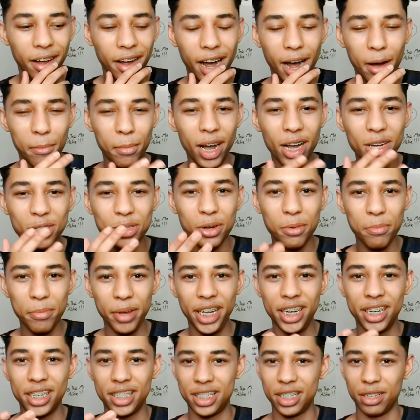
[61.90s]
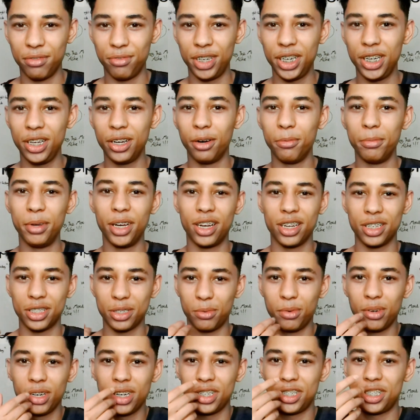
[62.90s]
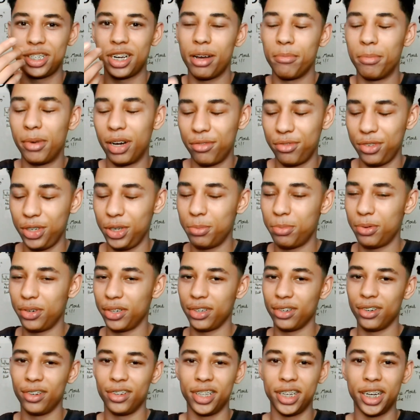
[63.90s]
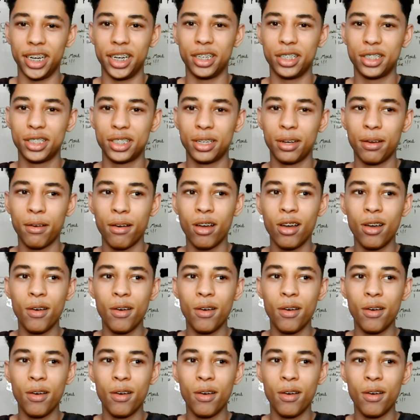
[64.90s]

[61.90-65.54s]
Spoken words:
I might as well make this a video because I want to share my viewpoint on this.